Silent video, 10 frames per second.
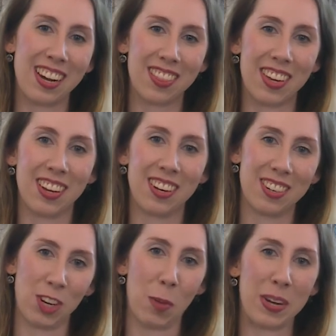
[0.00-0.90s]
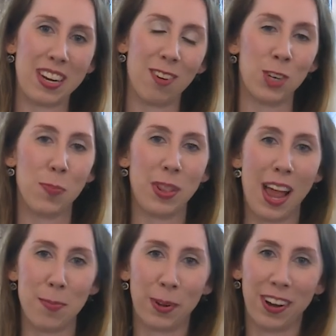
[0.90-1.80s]
at the Shelby Township
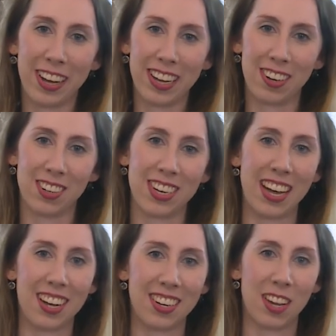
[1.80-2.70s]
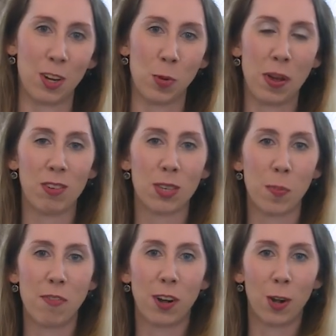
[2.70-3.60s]
Library here today to tell you about some
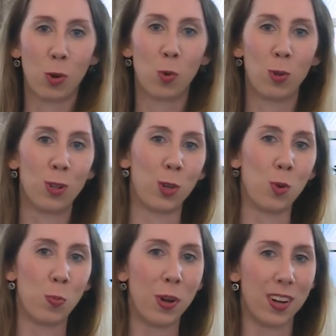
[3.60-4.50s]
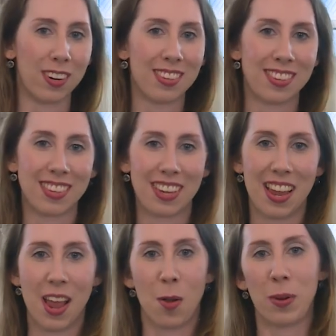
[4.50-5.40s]
of our cool new books.
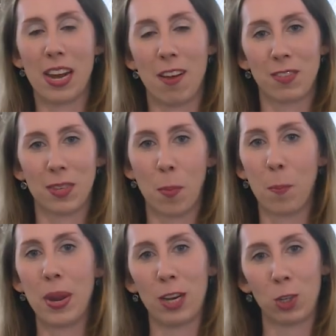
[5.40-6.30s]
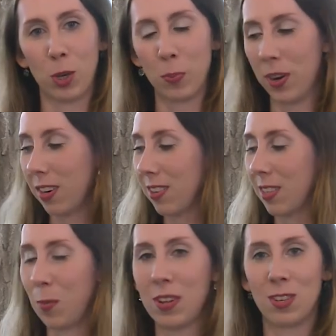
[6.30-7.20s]
We have some picture books,
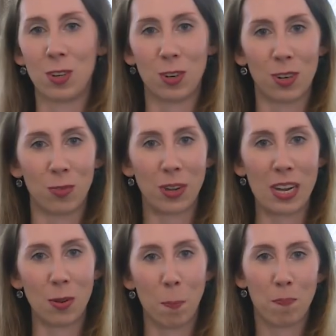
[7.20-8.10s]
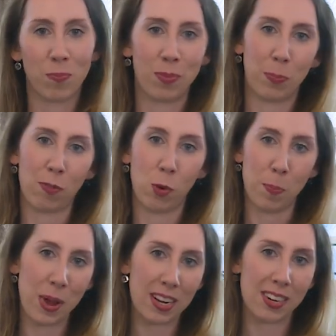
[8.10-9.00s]
the ones you could read before
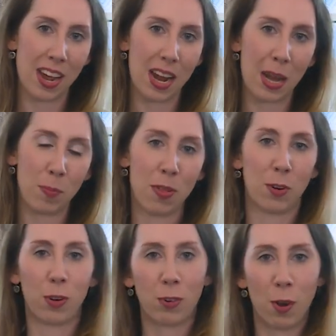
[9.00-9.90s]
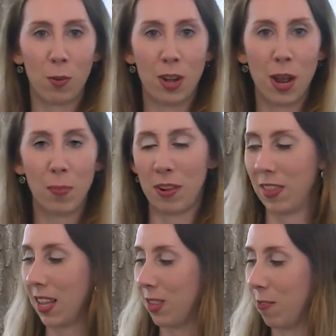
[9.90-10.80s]
bedtime with your grown up. They have
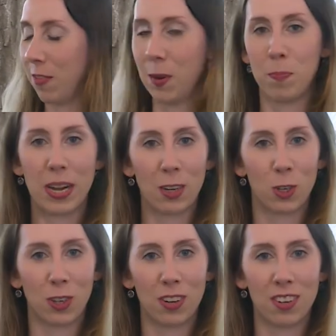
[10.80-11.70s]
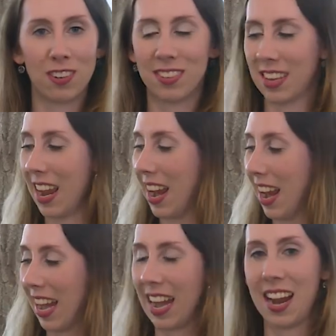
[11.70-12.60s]
lots of fun pictures
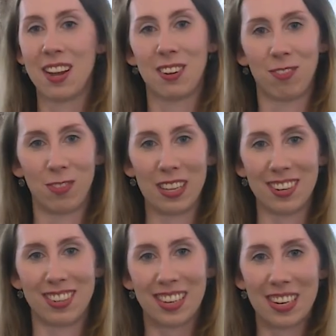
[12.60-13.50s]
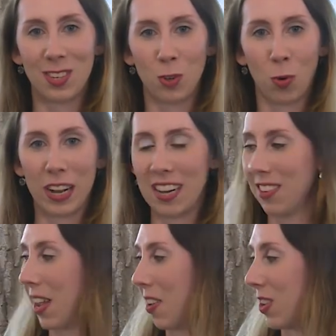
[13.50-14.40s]
and really silly stories
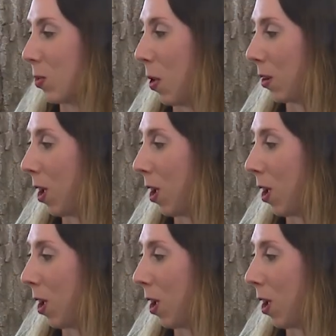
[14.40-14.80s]
like this one